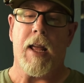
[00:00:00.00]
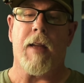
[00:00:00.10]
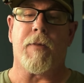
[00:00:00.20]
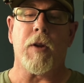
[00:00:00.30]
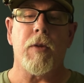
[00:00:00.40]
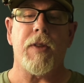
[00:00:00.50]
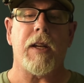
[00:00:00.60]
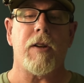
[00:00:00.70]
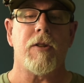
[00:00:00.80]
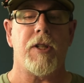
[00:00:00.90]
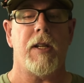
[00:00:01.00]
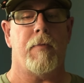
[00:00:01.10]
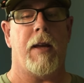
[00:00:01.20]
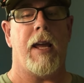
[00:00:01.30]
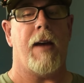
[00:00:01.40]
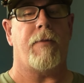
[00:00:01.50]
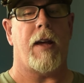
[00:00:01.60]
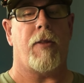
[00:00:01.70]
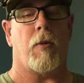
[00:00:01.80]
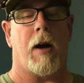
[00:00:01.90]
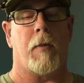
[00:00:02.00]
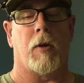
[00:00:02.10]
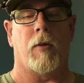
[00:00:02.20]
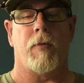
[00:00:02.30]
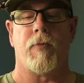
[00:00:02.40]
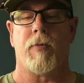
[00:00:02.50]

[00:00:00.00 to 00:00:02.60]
If you think your Jeep may have death wobble,